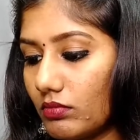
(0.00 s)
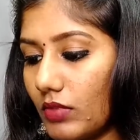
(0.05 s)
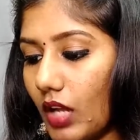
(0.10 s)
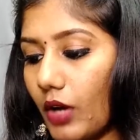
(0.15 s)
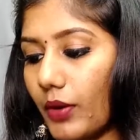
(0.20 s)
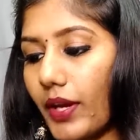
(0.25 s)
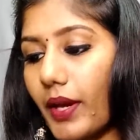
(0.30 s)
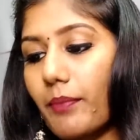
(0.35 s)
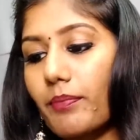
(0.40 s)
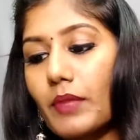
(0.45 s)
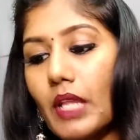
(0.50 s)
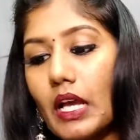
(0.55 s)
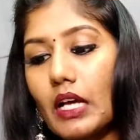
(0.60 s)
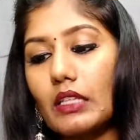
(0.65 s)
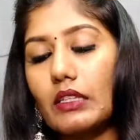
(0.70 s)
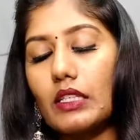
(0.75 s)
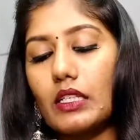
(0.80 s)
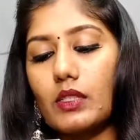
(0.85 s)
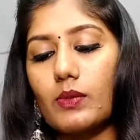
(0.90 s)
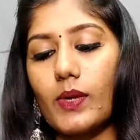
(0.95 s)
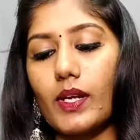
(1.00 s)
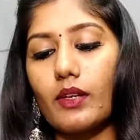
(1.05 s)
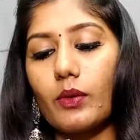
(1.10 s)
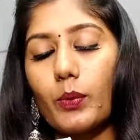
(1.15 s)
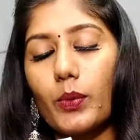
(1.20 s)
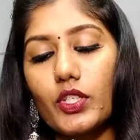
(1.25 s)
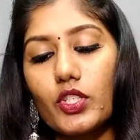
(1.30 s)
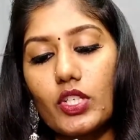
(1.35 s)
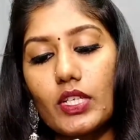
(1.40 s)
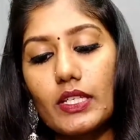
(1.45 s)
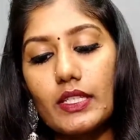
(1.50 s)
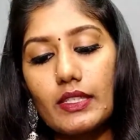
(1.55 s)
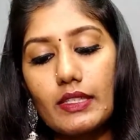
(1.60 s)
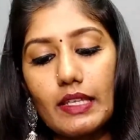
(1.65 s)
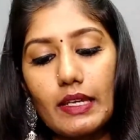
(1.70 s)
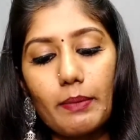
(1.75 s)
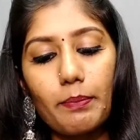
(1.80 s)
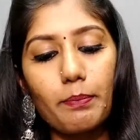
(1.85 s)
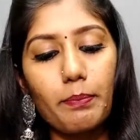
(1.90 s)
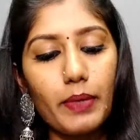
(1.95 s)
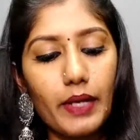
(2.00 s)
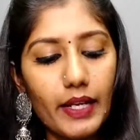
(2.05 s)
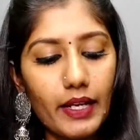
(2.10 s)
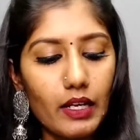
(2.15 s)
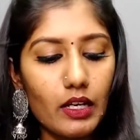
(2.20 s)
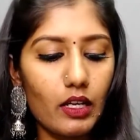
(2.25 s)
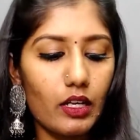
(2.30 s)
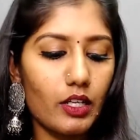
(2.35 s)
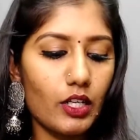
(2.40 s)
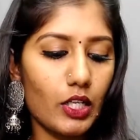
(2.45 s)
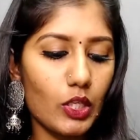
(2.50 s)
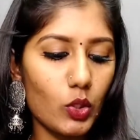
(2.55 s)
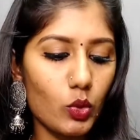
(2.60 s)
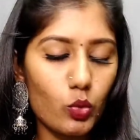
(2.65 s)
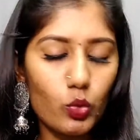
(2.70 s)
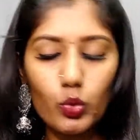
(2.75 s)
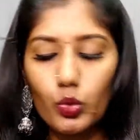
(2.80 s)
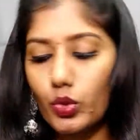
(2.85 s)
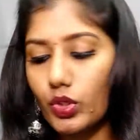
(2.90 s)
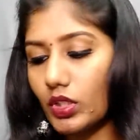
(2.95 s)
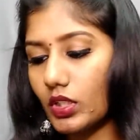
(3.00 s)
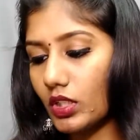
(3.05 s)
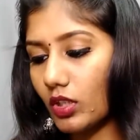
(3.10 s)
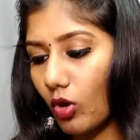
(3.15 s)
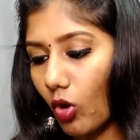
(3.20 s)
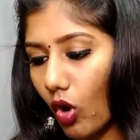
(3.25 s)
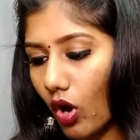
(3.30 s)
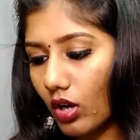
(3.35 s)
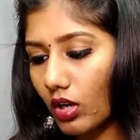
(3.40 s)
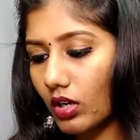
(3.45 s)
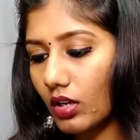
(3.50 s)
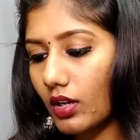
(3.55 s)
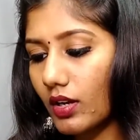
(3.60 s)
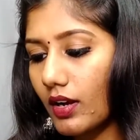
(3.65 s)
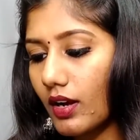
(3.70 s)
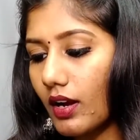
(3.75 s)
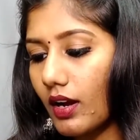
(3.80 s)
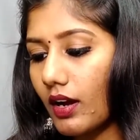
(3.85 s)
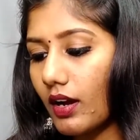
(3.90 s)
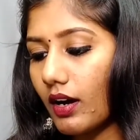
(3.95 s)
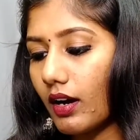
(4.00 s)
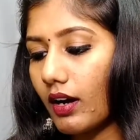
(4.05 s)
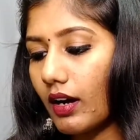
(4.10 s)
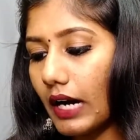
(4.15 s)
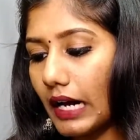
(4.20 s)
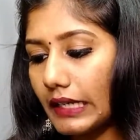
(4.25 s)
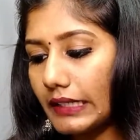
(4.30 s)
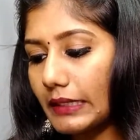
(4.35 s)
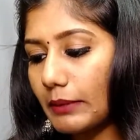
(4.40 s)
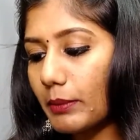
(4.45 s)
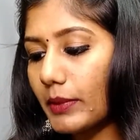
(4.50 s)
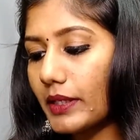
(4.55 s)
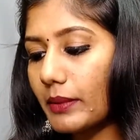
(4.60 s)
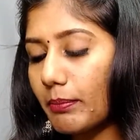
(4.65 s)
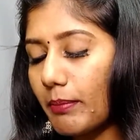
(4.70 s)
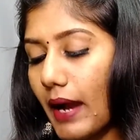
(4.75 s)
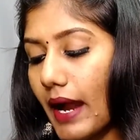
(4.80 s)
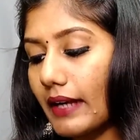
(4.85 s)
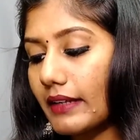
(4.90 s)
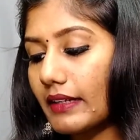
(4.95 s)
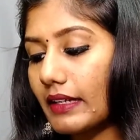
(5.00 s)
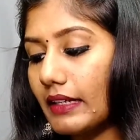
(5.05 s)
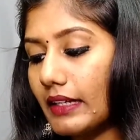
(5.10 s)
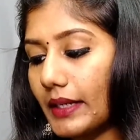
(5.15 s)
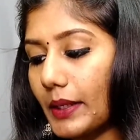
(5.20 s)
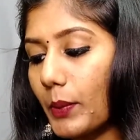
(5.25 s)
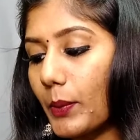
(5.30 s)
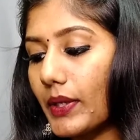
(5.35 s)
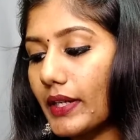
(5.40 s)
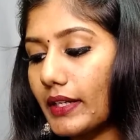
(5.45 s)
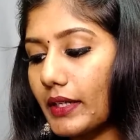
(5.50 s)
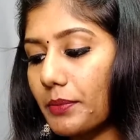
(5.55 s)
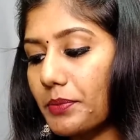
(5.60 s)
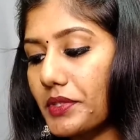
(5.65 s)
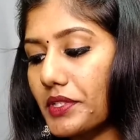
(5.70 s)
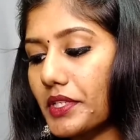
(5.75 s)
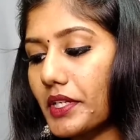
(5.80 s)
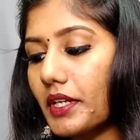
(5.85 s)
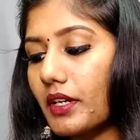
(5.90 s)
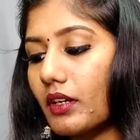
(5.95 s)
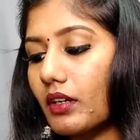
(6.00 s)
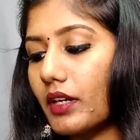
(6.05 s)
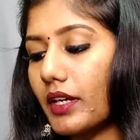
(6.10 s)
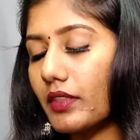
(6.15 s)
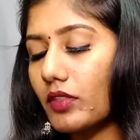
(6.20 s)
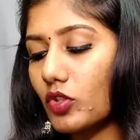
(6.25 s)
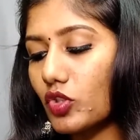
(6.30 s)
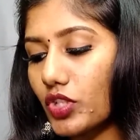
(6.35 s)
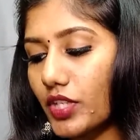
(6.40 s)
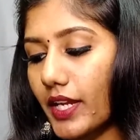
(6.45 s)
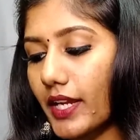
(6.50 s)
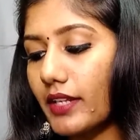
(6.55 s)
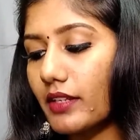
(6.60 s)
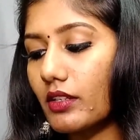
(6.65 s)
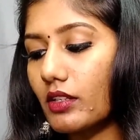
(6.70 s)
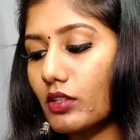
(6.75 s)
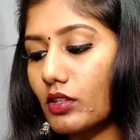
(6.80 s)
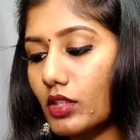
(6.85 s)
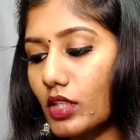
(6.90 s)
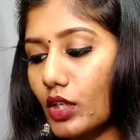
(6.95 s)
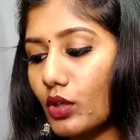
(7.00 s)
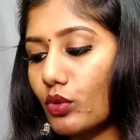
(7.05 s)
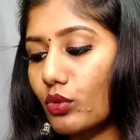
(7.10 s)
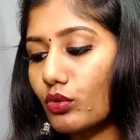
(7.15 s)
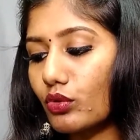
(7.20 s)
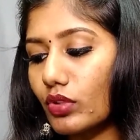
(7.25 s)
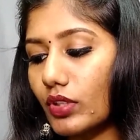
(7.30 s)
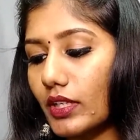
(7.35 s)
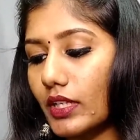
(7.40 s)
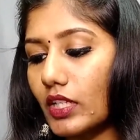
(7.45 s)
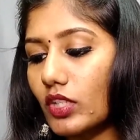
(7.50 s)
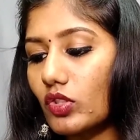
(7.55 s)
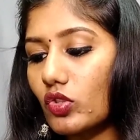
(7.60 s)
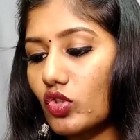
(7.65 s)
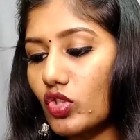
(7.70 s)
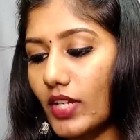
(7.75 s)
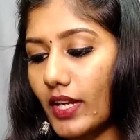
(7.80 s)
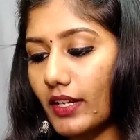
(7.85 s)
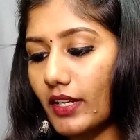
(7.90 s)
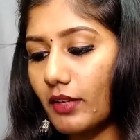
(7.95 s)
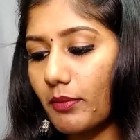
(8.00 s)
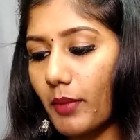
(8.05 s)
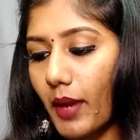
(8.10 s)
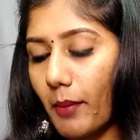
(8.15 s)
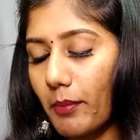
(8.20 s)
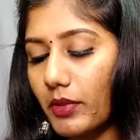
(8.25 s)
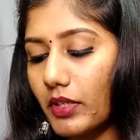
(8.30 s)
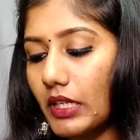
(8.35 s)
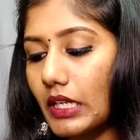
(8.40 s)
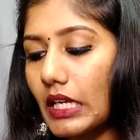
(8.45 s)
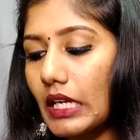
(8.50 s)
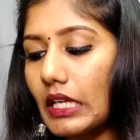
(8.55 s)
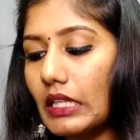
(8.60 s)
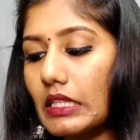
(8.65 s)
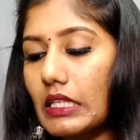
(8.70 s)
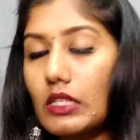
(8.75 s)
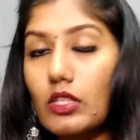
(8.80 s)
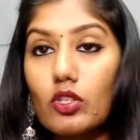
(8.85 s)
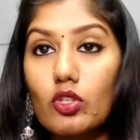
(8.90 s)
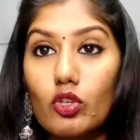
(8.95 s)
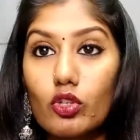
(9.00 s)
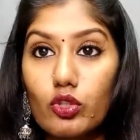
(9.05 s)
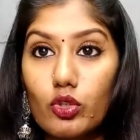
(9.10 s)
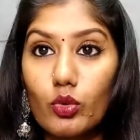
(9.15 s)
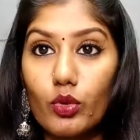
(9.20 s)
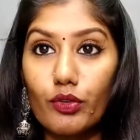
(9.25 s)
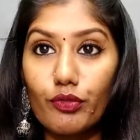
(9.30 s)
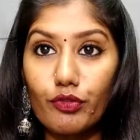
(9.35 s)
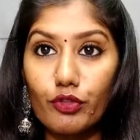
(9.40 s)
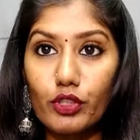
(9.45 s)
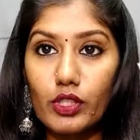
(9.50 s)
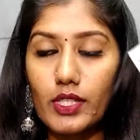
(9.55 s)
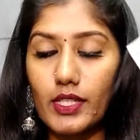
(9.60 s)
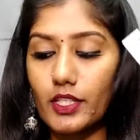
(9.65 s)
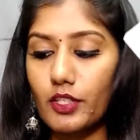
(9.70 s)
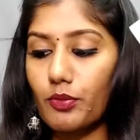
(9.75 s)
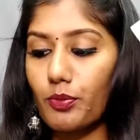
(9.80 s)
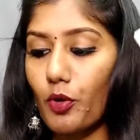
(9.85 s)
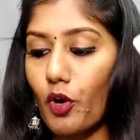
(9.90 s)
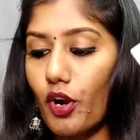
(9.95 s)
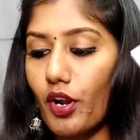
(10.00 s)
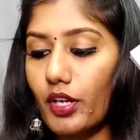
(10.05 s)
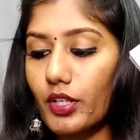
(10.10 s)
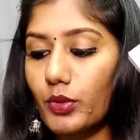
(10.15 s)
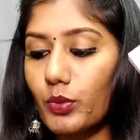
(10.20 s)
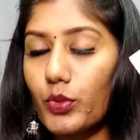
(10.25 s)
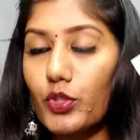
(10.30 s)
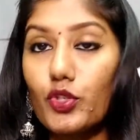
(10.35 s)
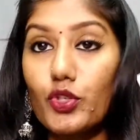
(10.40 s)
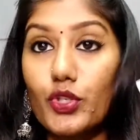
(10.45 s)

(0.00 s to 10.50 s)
okay, this one, which is the Brick New York Ultimate Matte Liquid Lipstick in the shade 03 Cherry Memory. This is also a full size product which